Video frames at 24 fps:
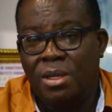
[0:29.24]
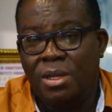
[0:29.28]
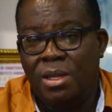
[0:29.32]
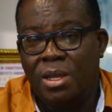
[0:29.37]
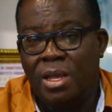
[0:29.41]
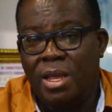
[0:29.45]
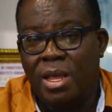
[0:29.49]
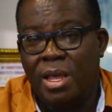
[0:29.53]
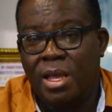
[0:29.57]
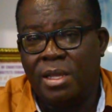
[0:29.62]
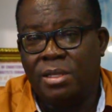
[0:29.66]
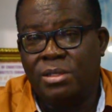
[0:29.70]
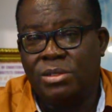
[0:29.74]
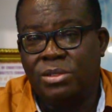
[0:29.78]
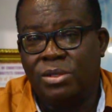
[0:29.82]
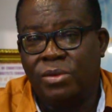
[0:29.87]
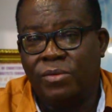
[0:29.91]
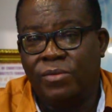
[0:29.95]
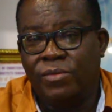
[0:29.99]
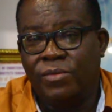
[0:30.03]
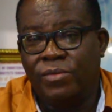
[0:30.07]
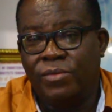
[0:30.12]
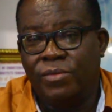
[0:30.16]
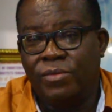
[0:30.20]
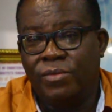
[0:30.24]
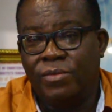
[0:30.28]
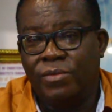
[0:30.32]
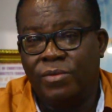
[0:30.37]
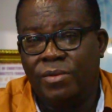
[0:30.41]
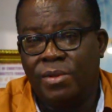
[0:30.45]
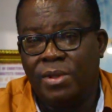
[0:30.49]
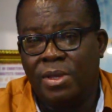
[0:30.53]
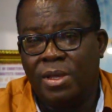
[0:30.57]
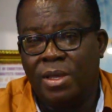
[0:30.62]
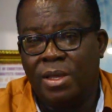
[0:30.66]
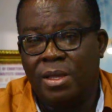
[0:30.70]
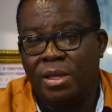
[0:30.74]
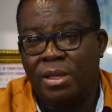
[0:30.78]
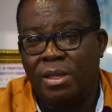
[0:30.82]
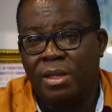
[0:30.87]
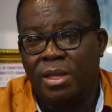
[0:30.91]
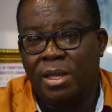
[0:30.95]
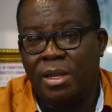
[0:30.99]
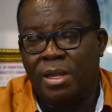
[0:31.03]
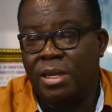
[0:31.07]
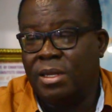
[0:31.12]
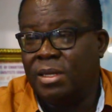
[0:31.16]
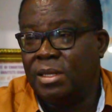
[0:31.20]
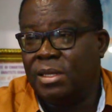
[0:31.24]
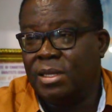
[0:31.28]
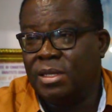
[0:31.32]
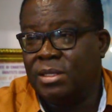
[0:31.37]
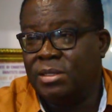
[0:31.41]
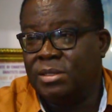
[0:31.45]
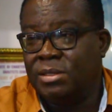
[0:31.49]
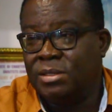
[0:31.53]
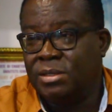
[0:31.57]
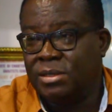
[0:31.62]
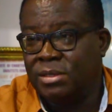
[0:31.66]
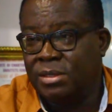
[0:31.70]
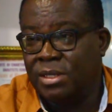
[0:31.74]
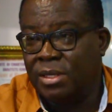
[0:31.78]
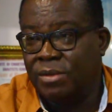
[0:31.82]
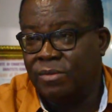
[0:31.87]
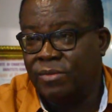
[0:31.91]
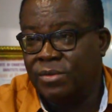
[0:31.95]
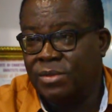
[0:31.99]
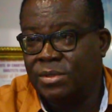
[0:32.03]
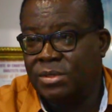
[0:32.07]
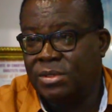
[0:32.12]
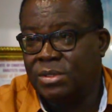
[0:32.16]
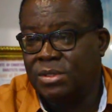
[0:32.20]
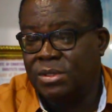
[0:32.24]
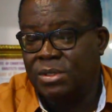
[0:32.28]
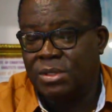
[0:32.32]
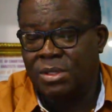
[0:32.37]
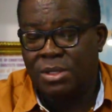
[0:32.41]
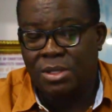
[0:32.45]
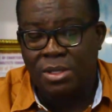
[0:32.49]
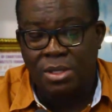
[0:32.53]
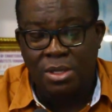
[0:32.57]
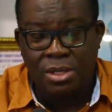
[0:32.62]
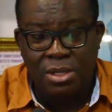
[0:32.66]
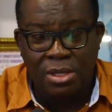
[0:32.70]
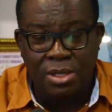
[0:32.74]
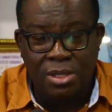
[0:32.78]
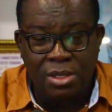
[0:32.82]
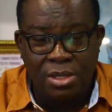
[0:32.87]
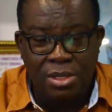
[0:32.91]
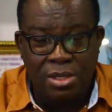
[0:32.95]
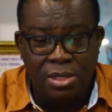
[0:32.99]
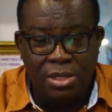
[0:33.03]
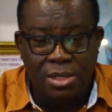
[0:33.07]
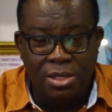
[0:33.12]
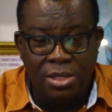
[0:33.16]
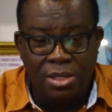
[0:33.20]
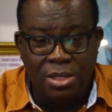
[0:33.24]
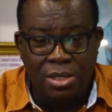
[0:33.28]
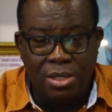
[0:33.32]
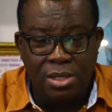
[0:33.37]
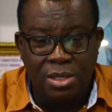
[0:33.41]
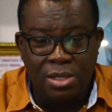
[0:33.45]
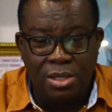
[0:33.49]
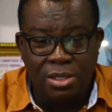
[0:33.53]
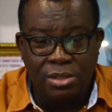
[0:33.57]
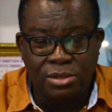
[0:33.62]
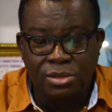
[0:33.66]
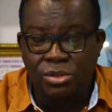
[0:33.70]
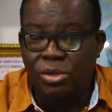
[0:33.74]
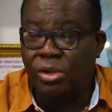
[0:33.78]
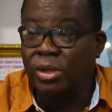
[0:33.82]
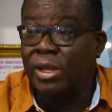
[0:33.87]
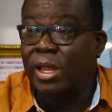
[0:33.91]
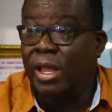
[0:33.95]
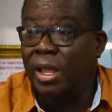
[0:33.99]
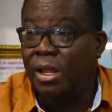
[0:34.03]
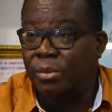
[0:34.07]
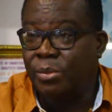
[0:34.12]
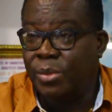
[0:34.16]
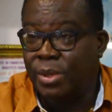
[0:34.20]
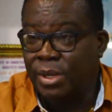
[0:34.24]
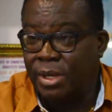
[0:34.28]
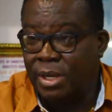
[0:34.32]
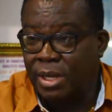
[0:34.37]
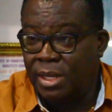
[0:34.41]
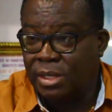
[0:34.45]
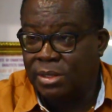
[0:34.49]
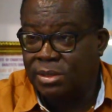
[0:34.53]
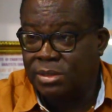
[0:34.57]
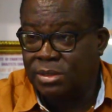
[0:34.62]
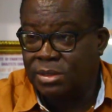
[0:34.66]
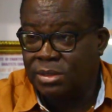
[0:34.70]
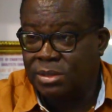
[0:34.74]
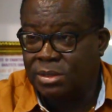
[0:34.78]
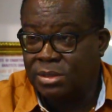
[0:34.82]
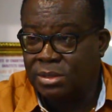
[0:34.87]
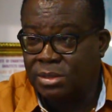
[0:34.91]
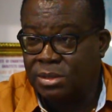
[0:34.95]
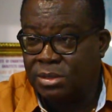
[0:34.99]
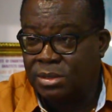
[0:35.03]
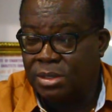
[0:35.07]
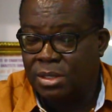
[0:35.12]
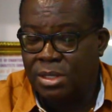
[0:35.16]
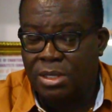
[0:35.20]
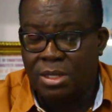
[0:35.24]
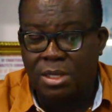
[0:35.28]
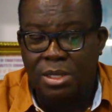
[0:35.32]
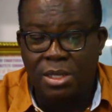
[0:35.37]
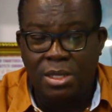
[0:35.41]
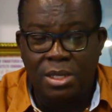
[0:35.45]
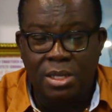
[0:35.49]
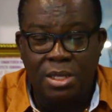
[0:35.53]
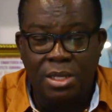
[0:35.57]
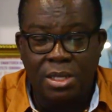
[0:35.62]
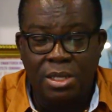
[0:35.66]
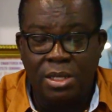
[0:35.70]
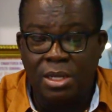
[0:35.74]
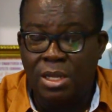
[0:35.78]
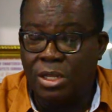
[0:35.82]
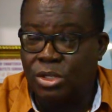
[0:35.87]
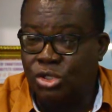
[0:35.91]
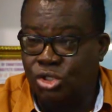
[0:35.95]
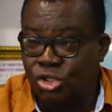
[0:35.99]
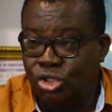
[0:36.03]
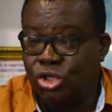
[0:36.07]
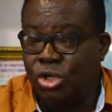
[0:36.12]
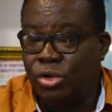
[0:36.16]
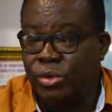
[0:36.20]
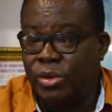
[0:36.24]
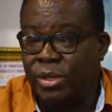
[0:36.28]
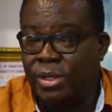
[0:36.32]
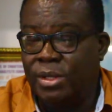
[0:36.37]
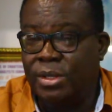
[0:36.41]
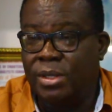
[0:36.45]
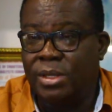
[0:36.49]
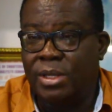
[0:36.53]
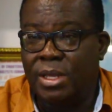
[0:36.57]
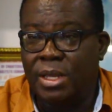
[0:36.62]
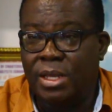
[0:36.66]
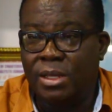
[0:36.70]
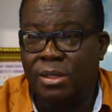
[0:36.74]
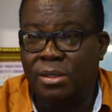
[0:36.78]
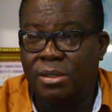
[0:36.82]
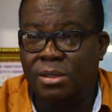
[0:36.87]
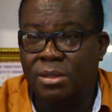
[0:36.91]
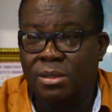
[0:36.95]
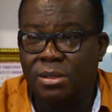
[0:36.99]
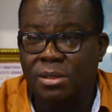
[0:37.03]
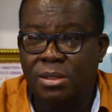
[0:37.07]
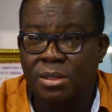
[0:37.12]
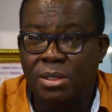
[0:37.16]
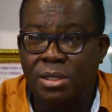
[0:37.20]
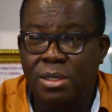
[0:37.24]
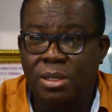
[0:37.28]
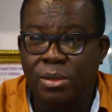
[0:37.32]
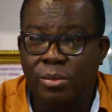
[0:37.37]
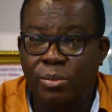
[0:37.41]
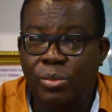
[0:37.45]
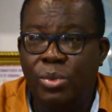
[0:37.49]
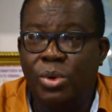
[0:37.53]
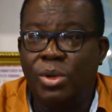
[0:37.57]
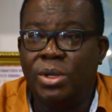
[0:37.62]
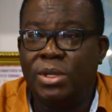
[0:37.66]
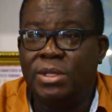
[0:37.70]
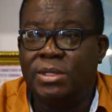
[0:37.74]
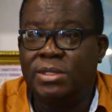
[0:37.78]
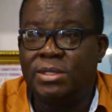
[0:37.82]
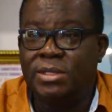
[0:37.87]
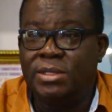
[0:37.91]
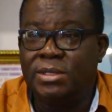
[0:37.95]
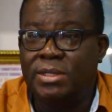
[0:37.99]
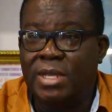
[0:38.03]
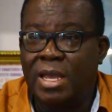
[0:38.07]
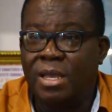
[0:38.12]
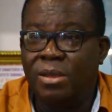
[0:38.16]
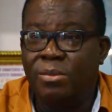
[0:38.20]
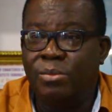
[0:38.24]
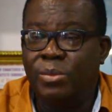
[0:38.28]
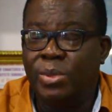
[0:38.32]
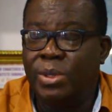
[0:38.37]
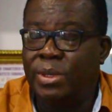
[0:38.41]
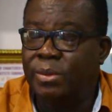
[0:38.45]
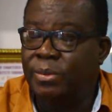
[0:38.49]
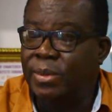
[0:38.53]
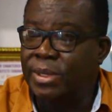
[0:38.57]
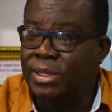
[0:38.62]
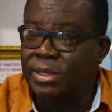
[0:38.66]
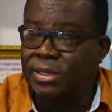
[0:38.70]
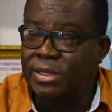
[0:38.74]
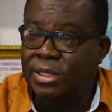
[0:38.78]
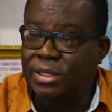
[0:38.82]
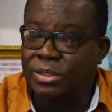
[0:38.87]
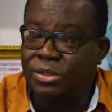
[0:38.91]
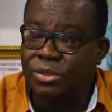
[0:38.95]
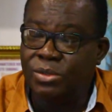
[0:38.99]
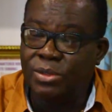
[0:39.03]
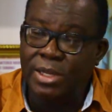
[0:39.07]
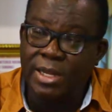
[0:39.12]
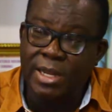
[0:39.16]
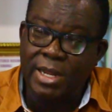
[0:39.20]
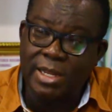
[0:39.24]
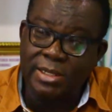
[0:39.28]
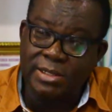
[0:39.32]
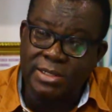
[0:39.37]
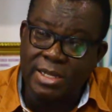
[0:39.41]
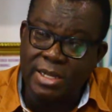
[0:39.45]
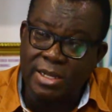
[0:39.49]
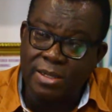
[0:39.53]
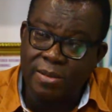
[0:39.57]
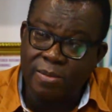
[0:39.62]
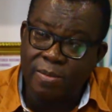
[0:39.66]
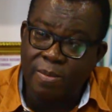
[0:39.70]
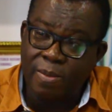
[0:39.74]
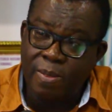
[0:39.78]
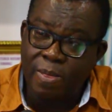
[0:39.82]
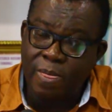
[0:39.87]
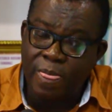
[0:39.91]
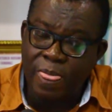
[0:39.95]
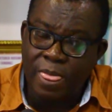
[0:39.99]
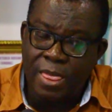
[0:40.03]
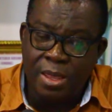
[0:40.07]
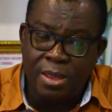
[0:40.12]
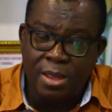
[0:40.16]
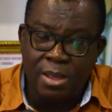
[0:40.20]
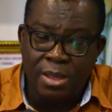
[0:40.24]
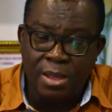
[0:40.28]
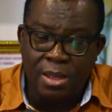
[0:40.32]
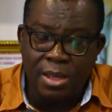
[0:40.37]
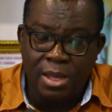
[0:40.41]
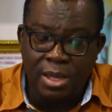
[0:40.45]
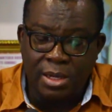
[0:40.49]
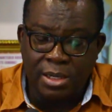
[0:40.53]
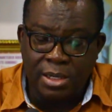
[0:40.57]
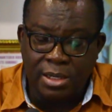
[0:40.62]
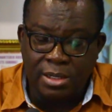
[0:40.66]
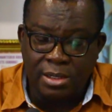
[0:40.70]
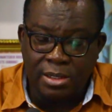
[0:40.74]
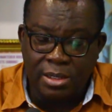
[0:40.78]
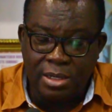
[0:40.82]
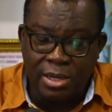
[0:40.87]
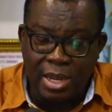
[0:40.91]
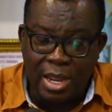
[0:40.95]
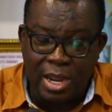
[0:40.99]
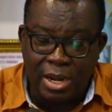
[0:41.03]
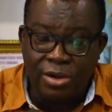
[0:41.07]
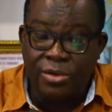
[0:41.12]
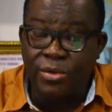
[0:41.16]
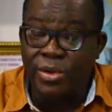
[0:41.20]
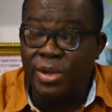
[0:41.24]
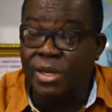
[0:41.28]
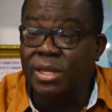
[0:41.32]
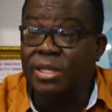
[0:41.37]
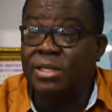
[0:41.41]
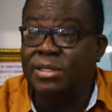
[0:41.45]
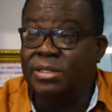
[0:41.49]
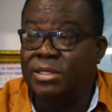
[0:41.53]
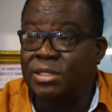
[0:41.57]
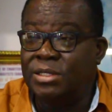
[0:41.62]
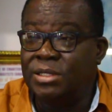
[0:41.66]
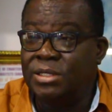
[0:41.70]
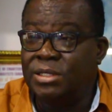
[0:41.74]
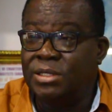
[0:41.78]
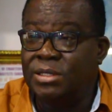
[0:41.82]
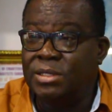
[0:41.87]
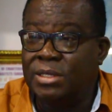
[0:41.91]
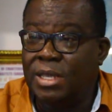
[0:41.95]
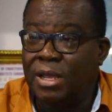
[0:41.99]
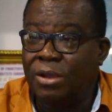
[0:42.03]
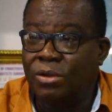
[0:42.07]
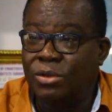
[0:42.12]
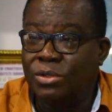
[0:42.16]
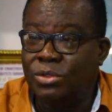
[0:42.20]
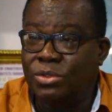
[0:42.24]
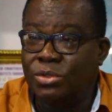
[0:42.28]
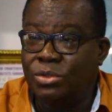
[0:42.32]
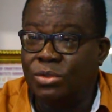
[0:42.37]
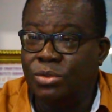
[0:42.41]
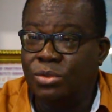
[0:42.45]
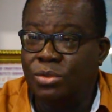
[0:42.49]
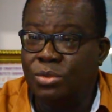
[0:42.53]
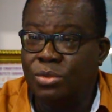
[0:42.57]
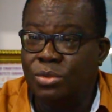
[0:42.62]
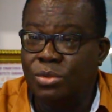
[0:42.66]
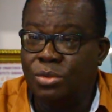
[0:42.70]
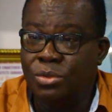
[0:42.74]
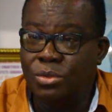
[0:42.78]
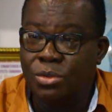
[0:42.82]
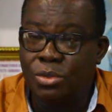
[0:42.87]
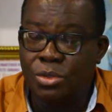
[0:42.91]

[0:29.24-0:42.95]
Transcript: heads of Ghana Education Service is not helping us in ensuring that policies are implemented to the latter, and then agreed decisions are also